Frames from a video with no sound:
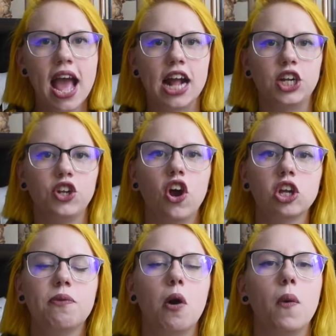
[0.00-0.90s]
And she
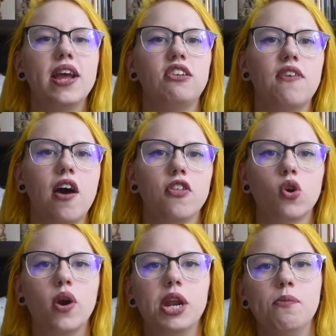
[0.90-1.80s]
talks about ways of how they're
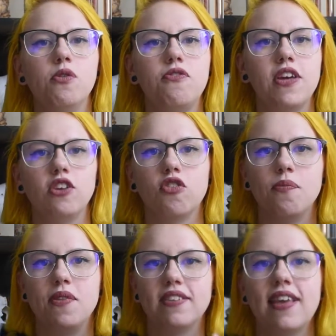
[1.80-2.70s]
going to move things
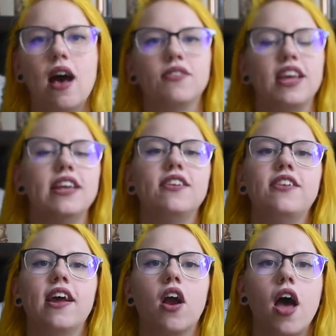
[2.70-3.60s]
from this house into their